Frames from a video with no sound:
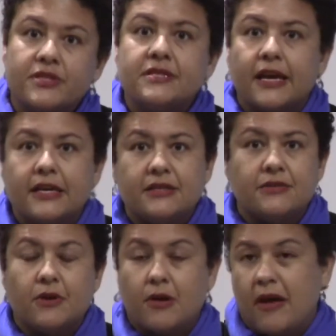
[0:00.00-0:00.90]

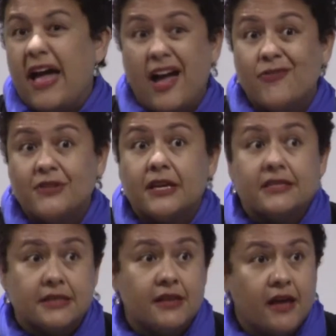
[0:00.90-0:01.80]
recite uh, a half a
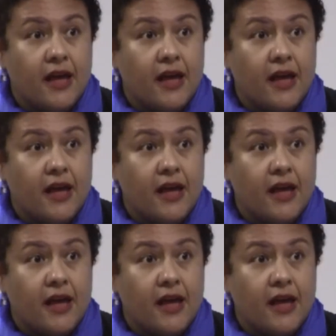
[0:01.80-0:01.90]
dozen.